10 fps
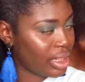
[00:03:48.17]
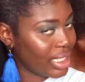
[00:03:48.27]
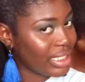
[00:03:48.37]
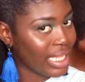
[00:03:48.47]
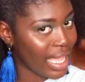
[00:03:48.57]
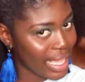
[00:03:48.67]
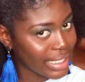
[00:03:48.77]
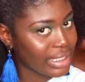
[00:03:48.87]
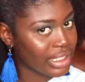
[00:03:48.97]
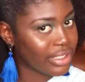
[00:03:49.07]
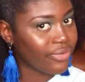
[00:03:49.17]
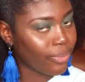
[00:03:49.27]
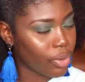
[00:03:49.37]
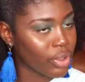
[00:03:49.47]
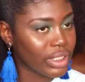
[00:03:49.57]
this head's
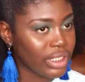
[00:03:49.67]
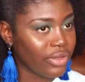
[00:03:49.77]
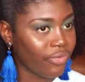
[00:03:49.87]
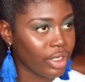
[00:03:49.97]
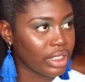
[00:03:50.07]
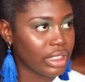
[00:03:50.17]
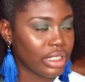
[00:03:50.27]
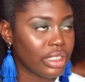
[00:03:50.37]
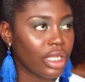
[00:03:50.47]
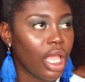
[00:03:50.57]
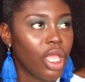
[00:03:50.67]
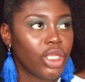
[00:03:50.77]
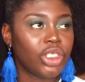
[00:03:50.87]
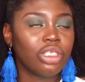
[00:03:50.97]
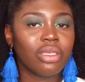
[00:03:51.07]
porosity, for instance,
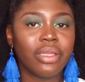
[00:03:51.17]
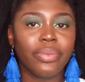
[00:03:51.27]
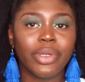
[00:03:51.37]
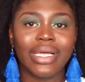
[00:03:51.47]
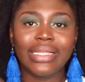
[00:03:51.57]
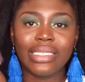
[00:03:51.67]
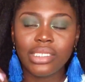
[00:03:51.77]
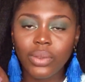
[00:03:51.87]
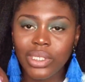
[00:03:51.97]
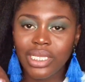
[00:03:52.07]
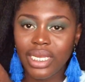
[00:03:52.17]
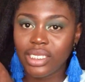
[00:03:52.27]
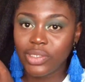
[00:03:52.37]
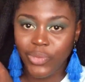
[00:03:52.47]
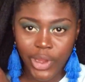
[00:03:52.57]
you're just going to put a little water in
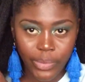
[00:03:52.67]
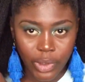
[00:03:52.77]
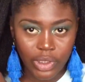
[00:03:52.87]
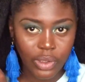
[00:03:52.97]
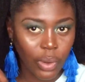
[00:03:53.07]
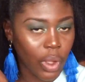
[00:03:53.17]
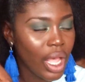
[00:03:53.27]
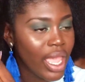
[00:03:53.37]
a spray bottle.